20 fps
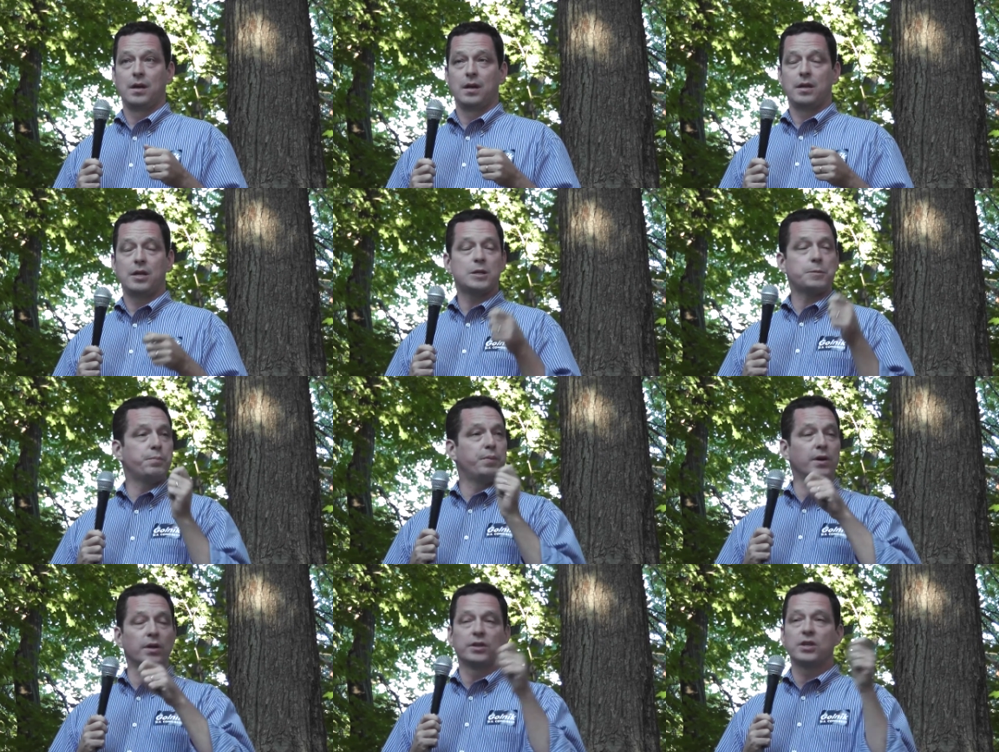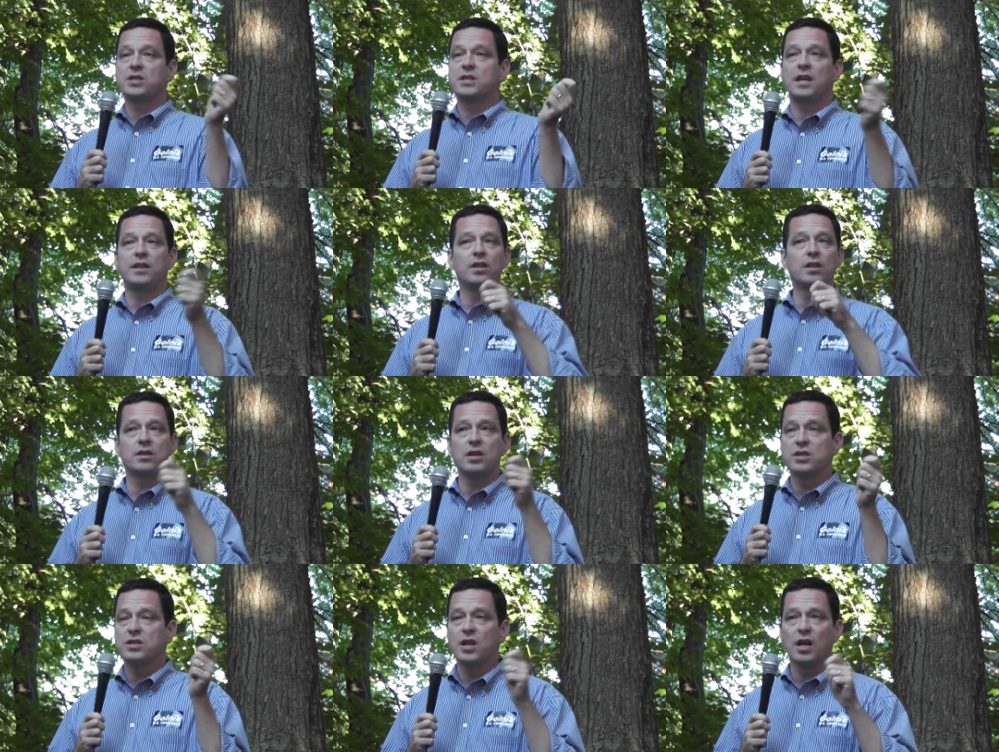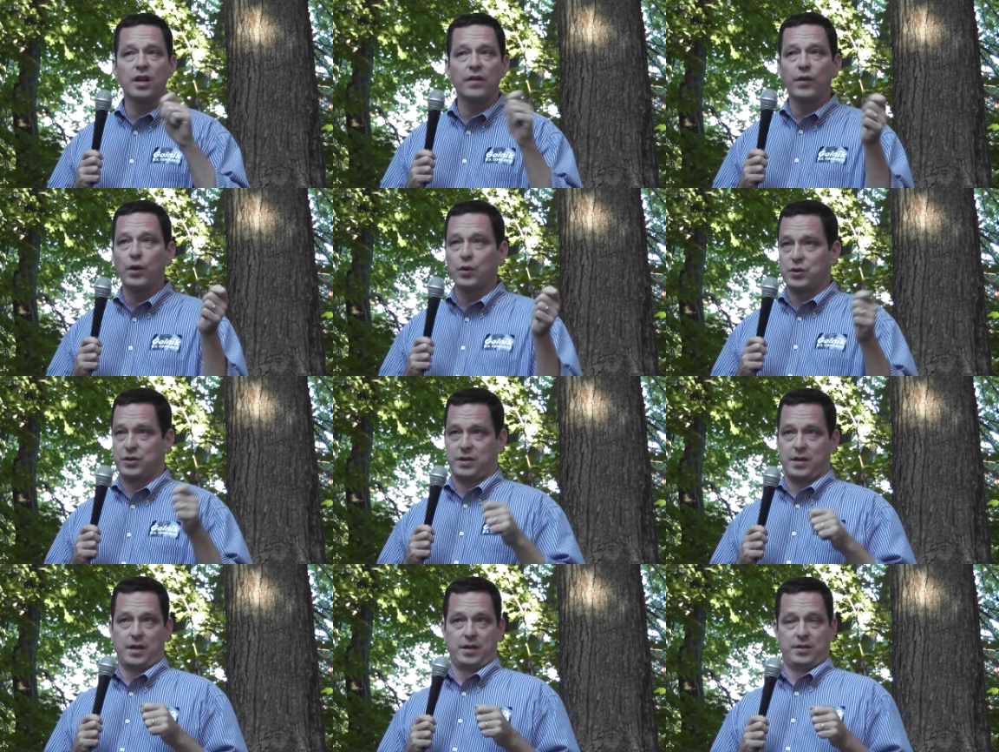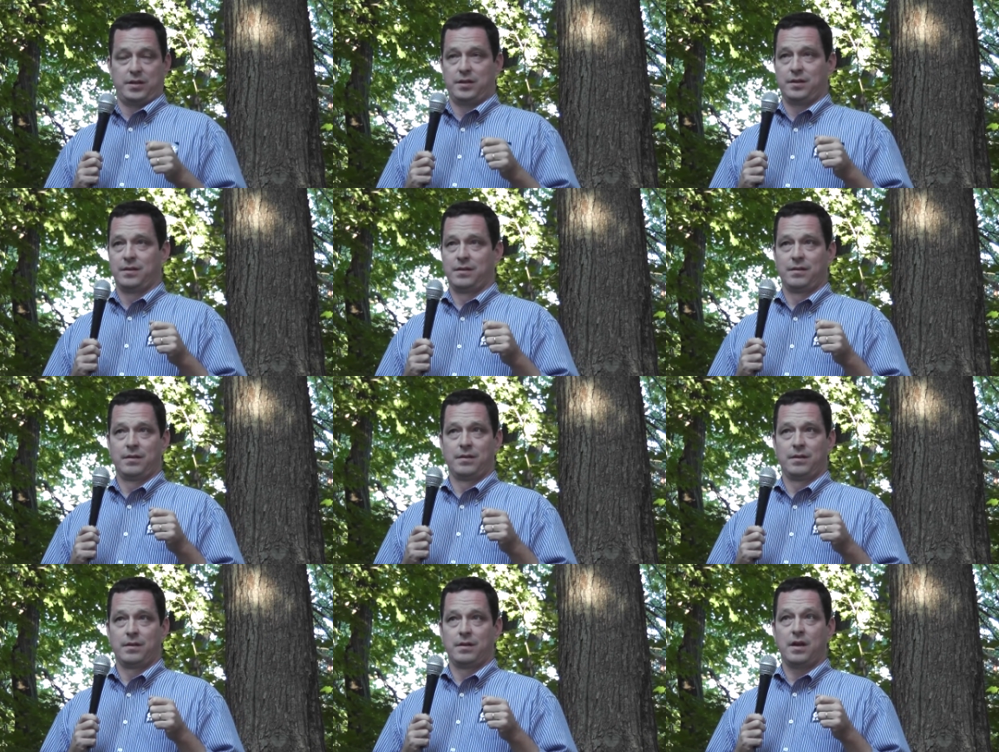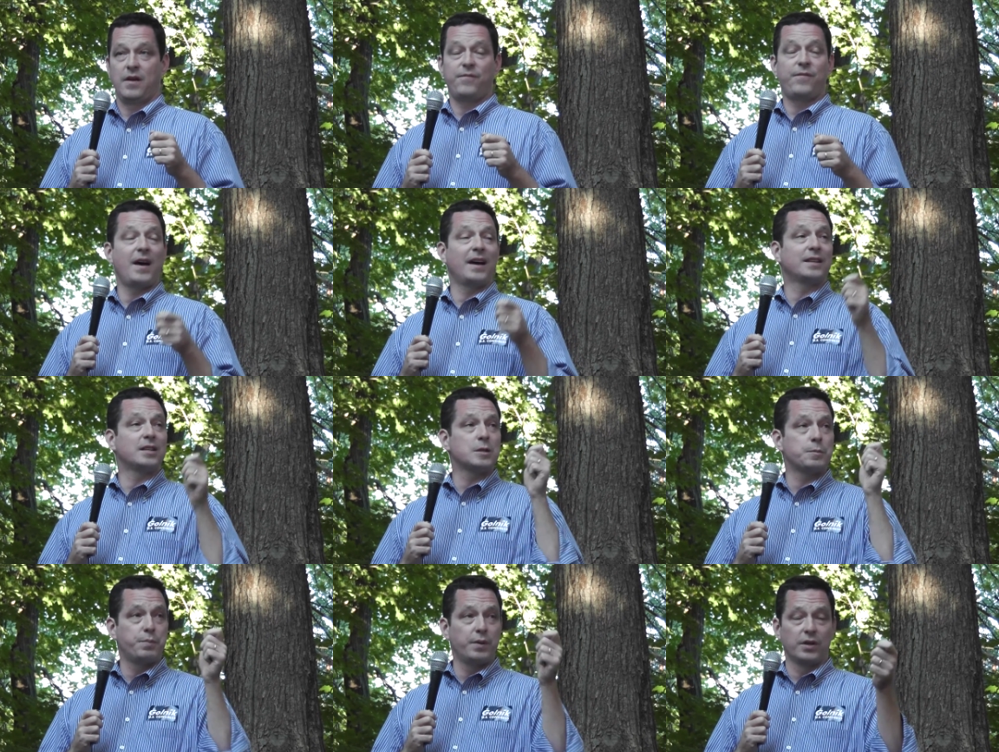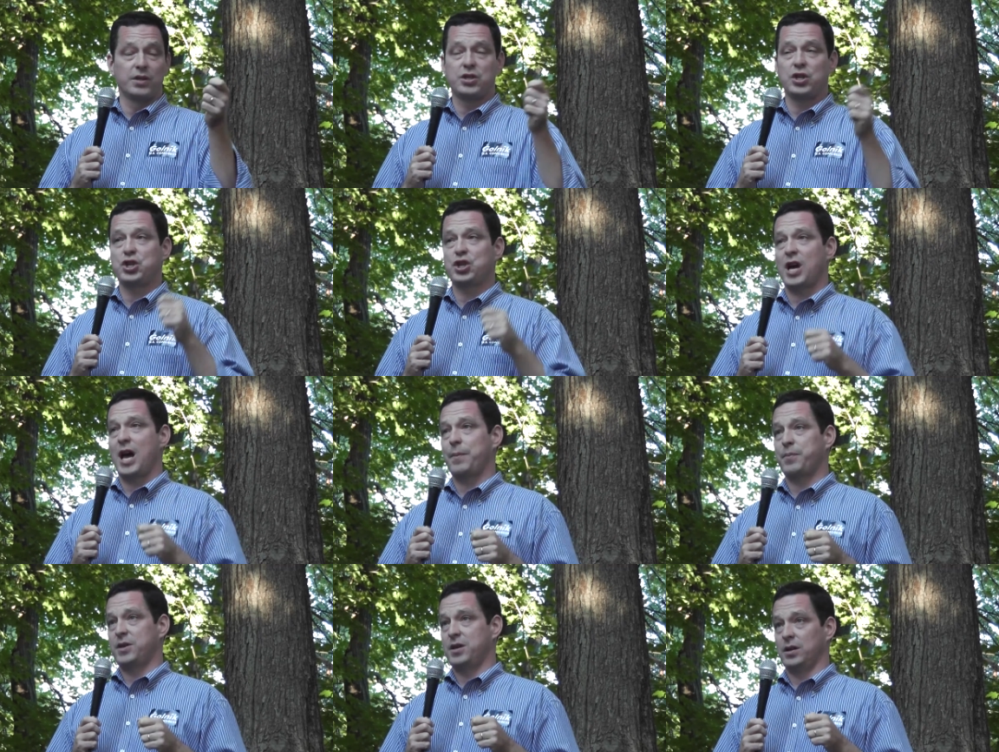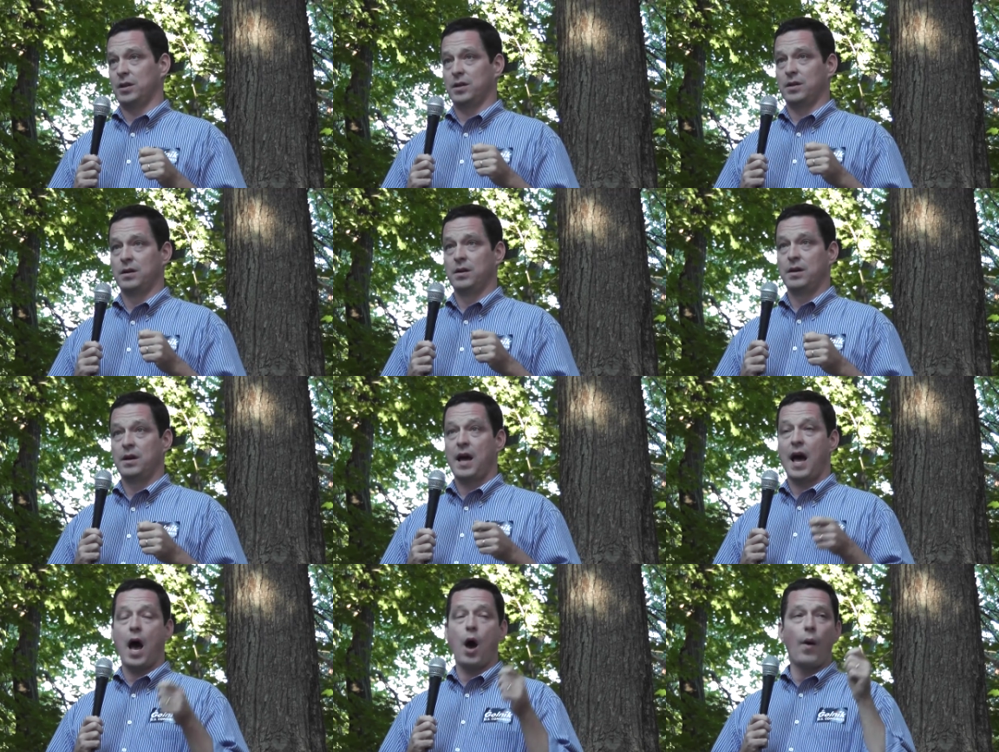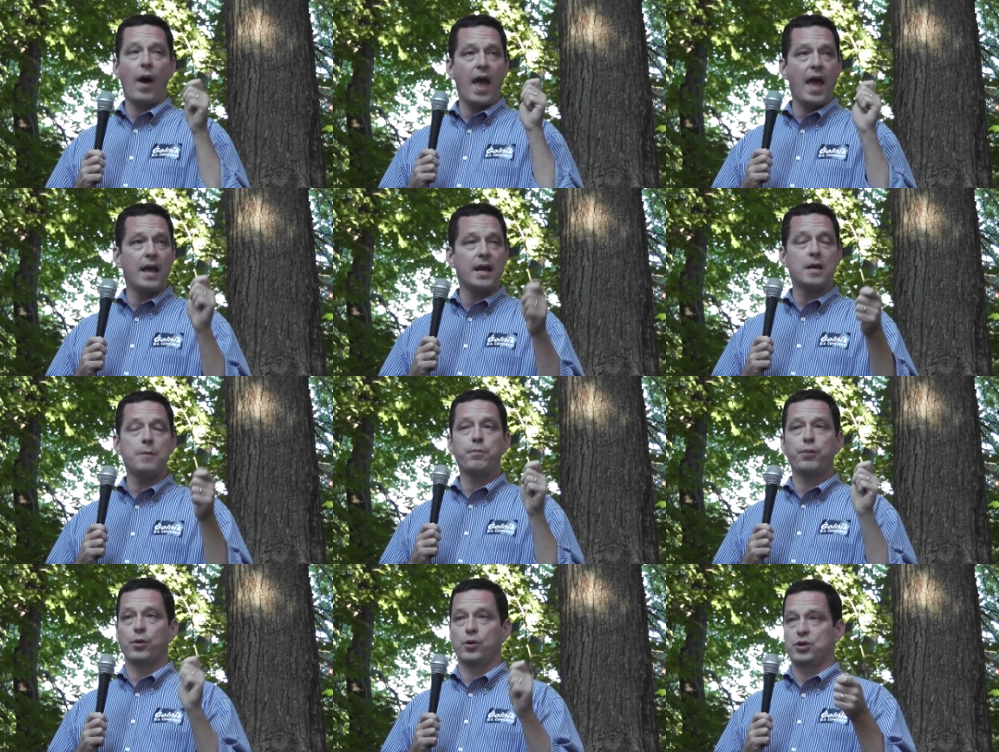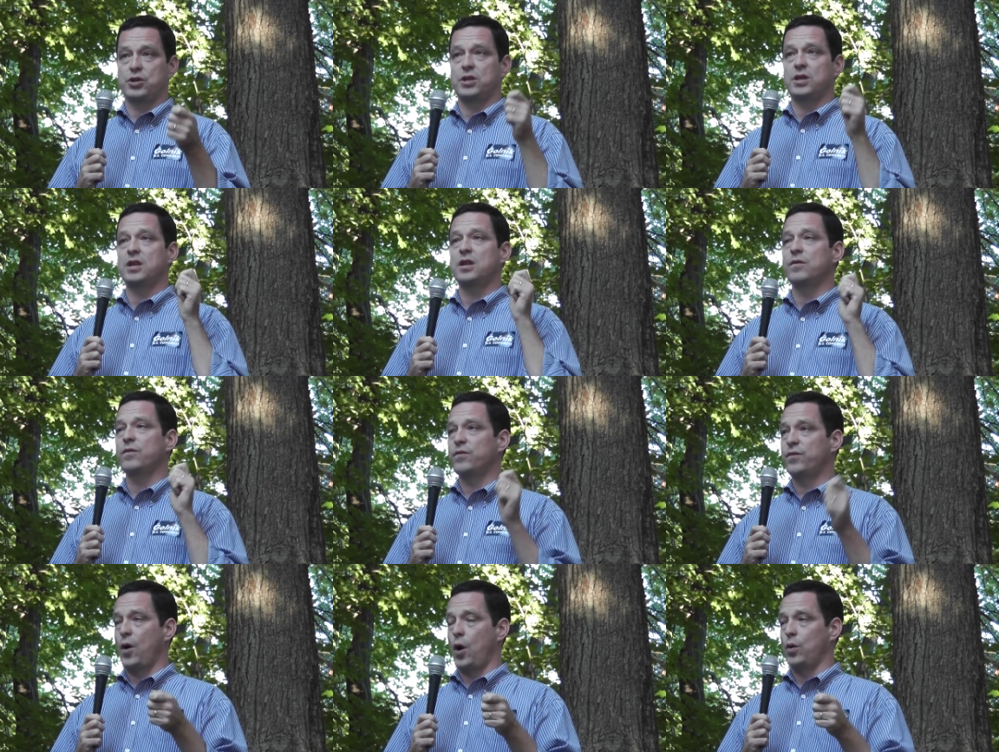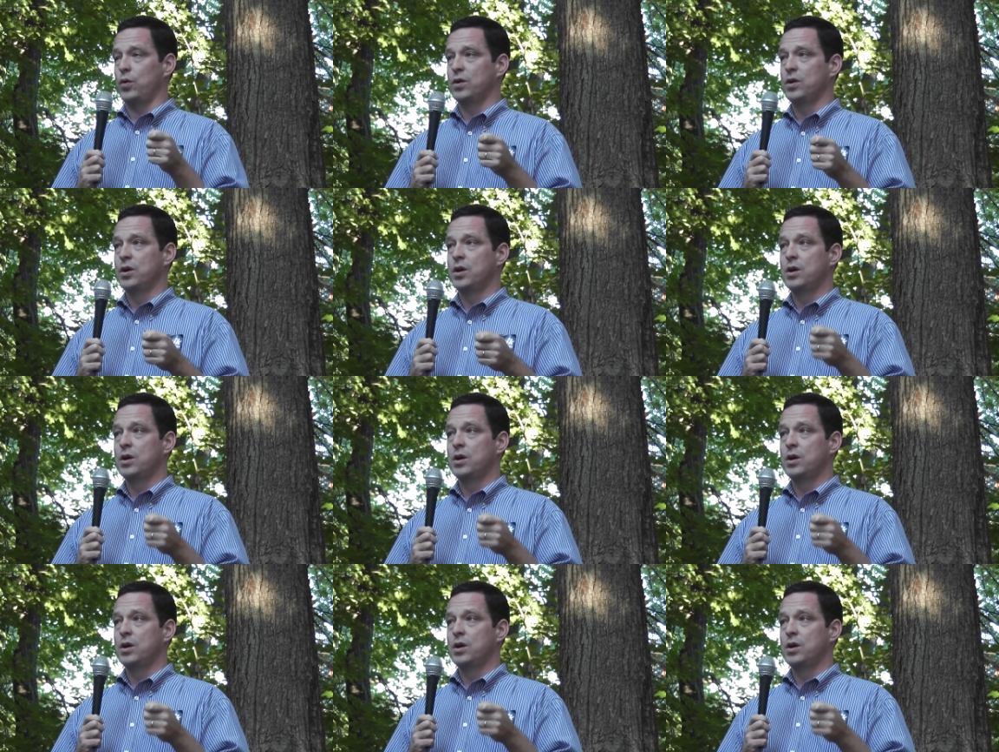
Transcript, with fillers: This bill doesn't, does none of those things. In fact, this bill is a job killer. How any person can vote